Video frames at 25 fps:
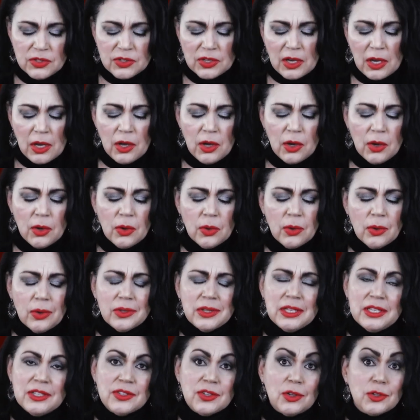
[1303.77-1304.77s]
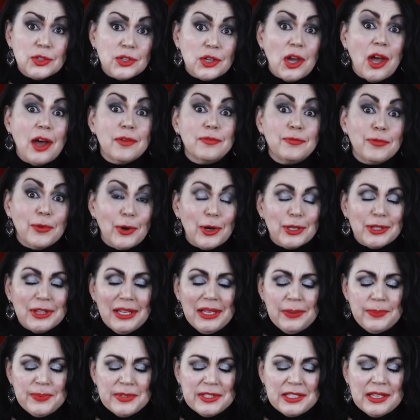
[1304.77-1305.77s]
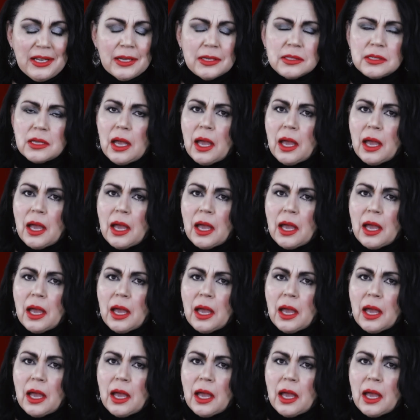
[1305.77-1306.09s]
So these are Tom Ford lipsticks.